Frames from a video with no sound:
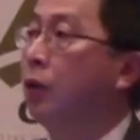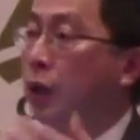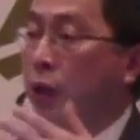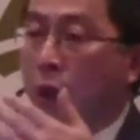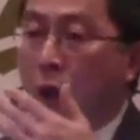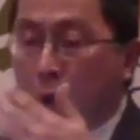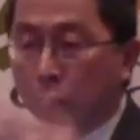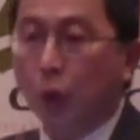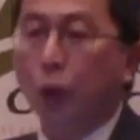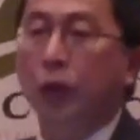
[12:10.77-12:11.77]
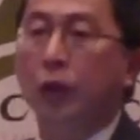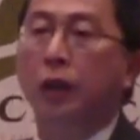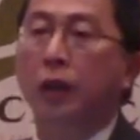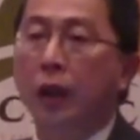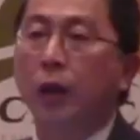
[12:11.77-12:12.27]
I actually
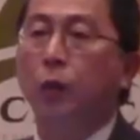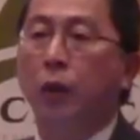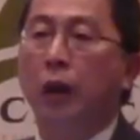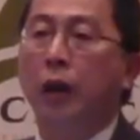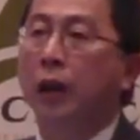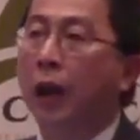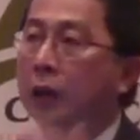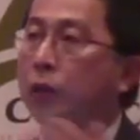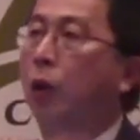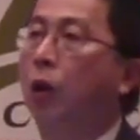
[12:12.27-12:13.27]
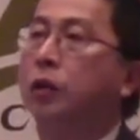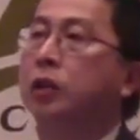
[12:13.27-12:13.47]
throw in the line where I